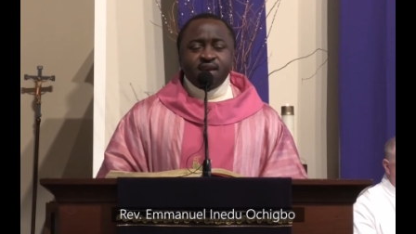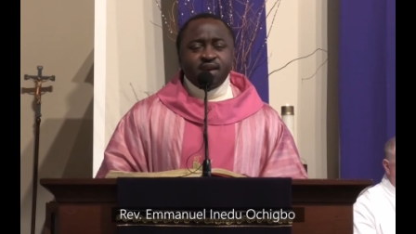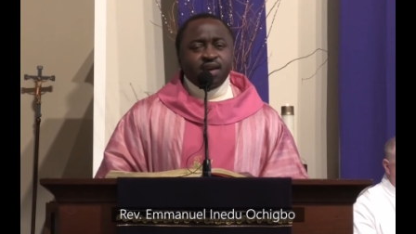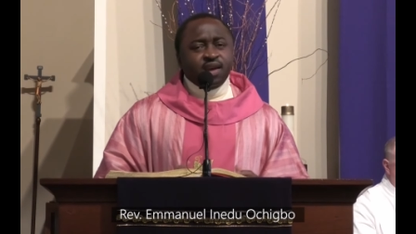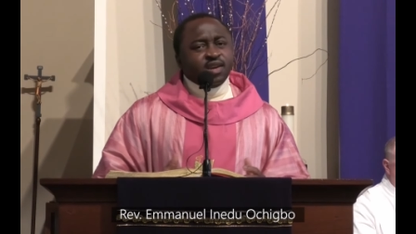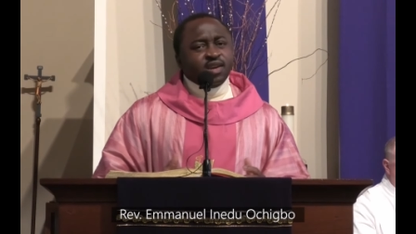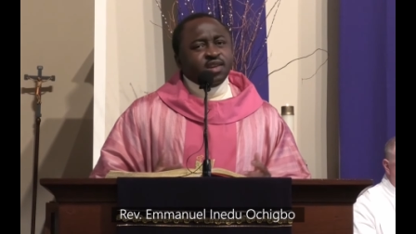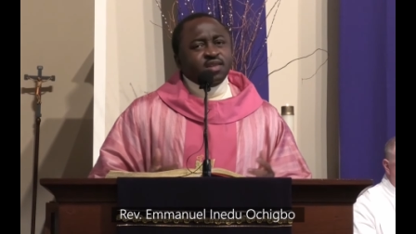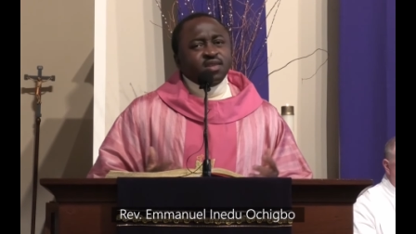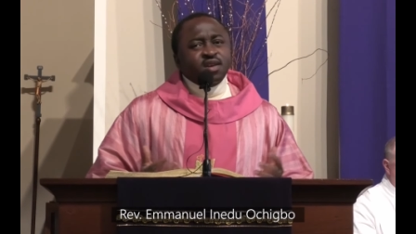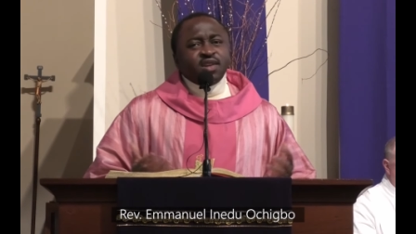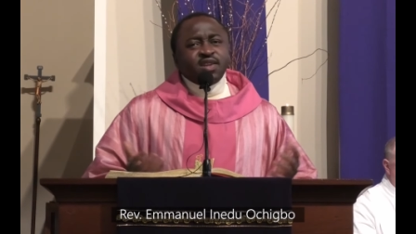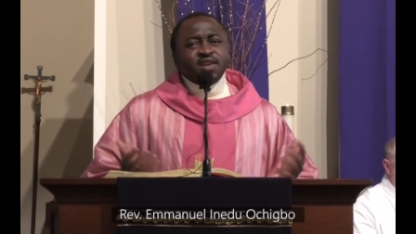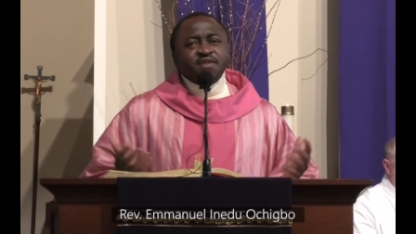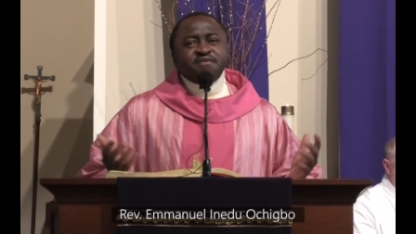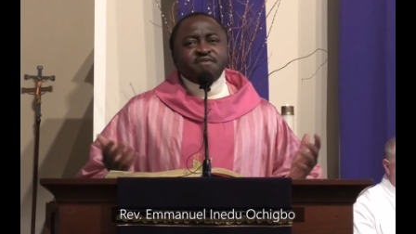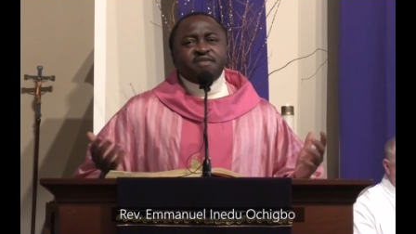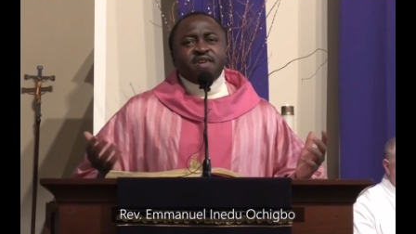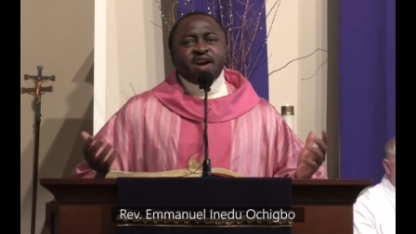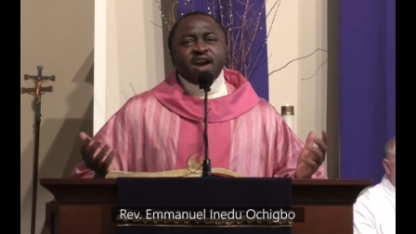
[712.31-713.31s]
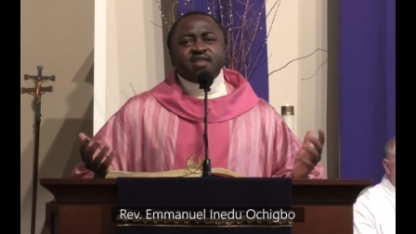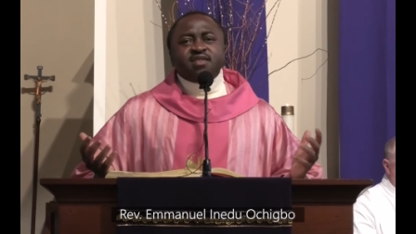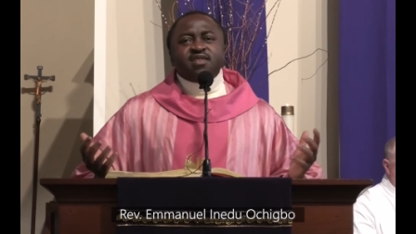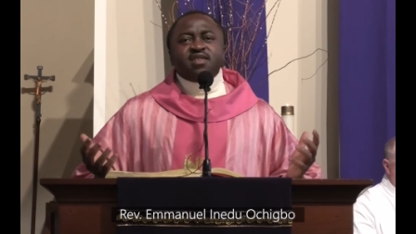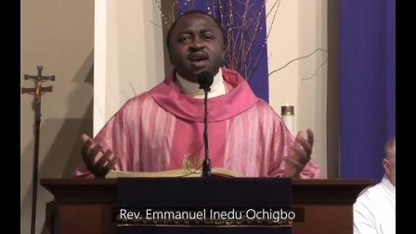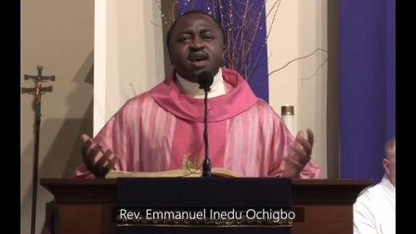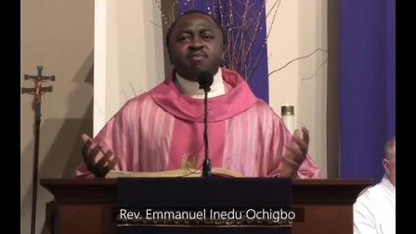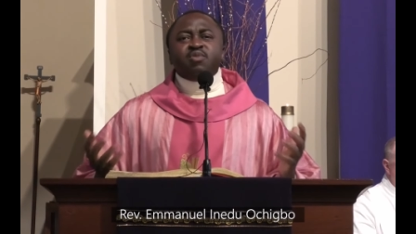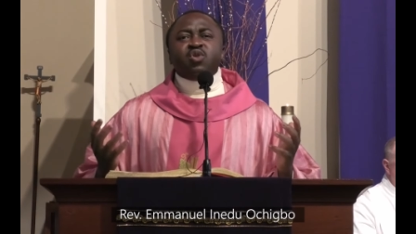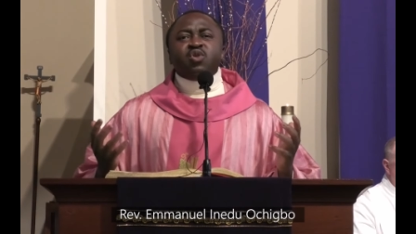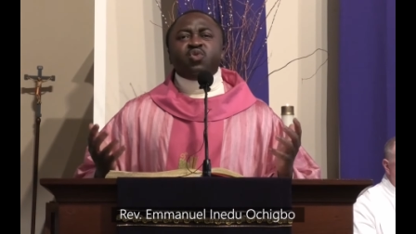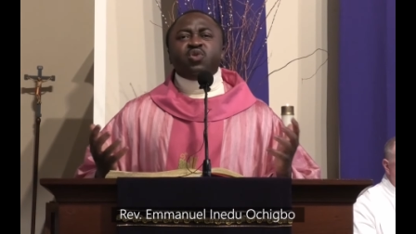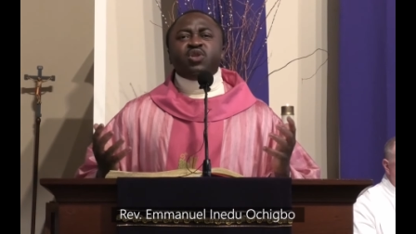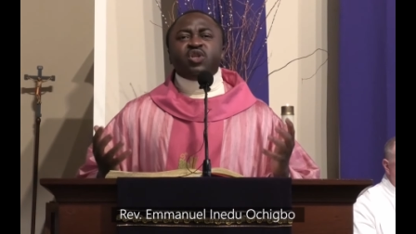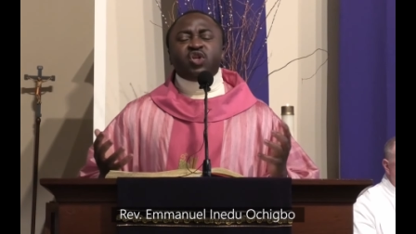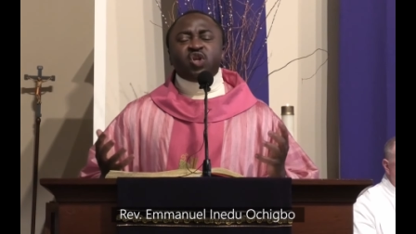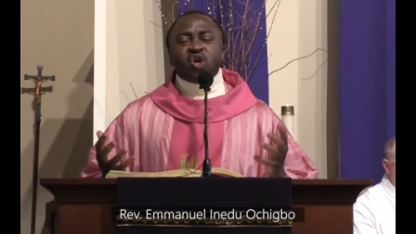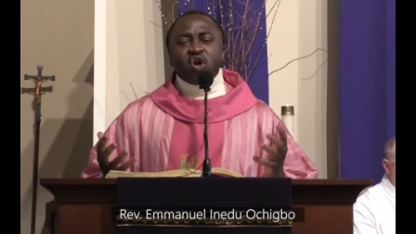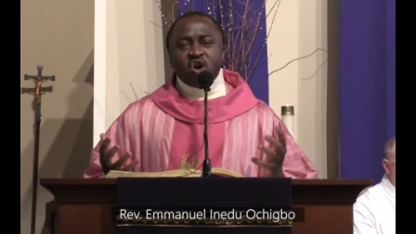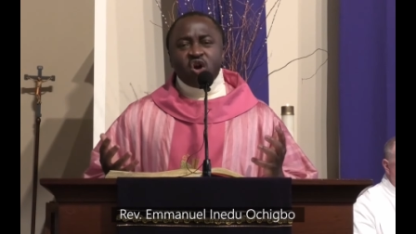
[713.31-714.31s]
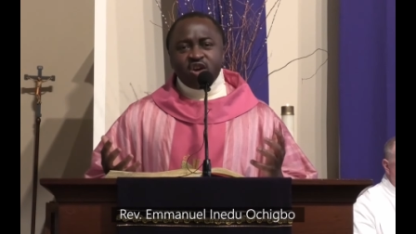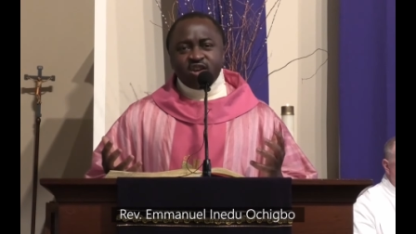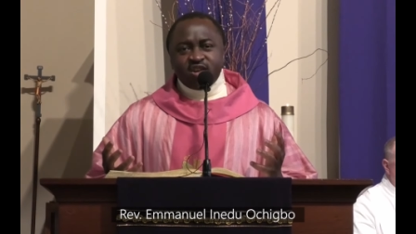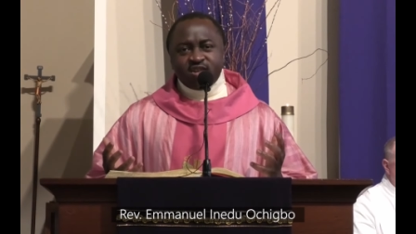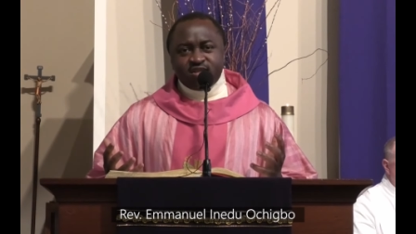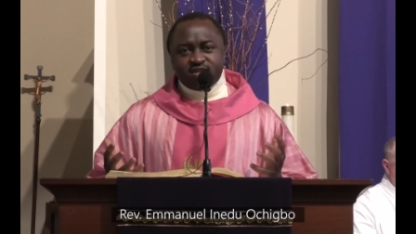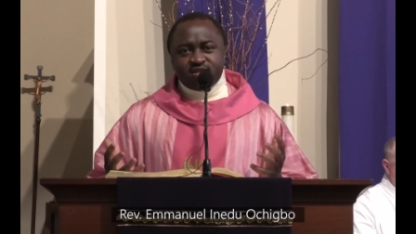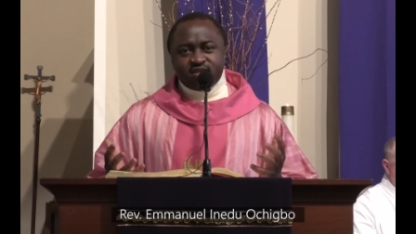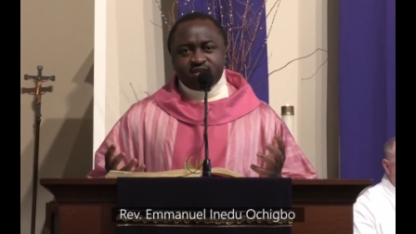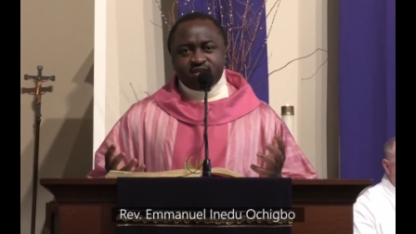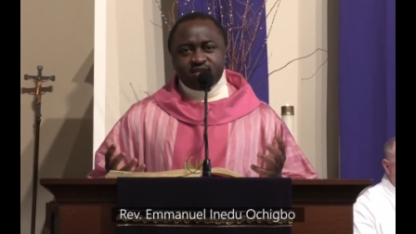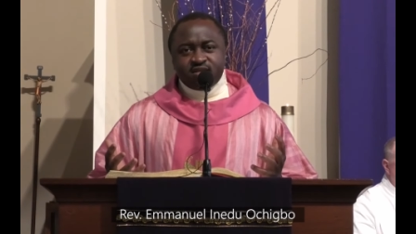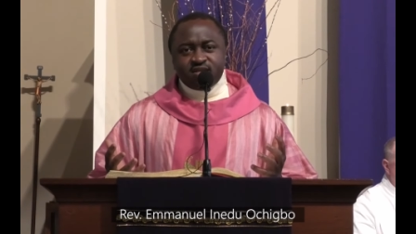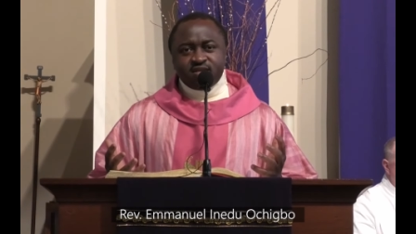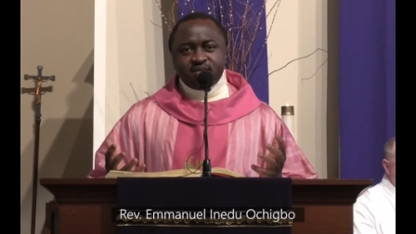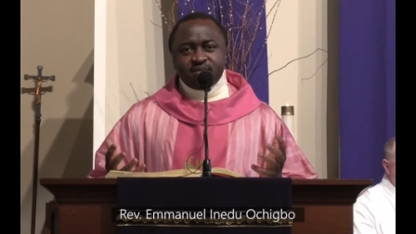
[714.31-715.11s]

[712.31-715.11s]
He did not invite them to rejoice